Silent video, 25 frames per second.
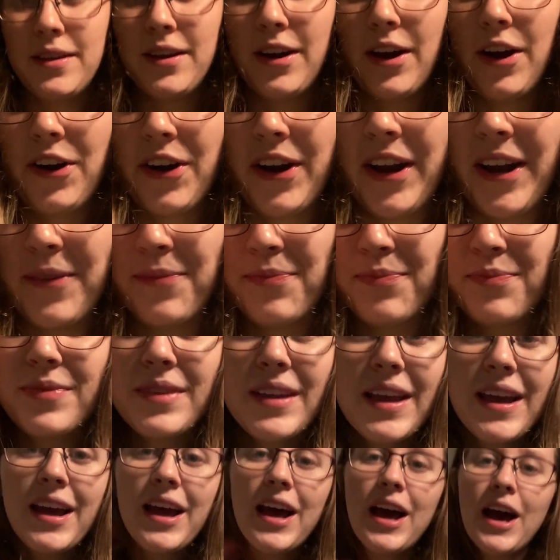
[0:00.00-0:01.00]
All right.
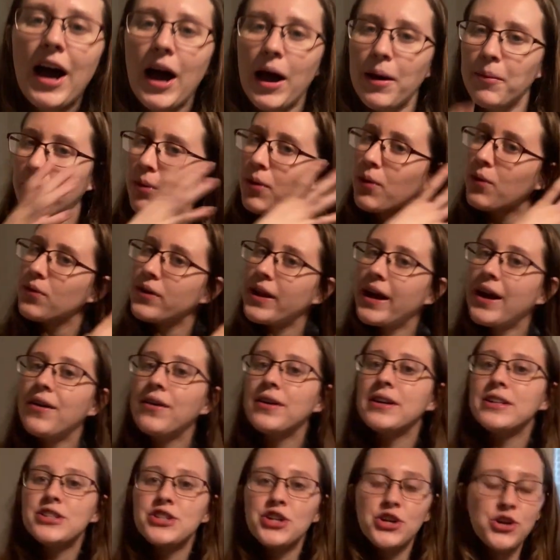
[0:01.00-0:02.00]
I pulled
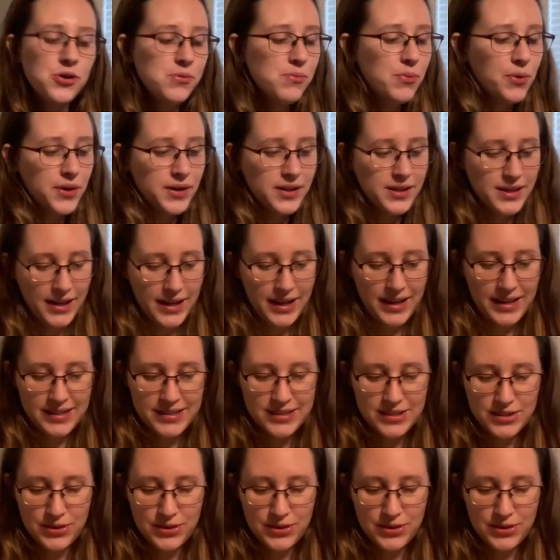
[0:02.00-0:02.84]
out two more things.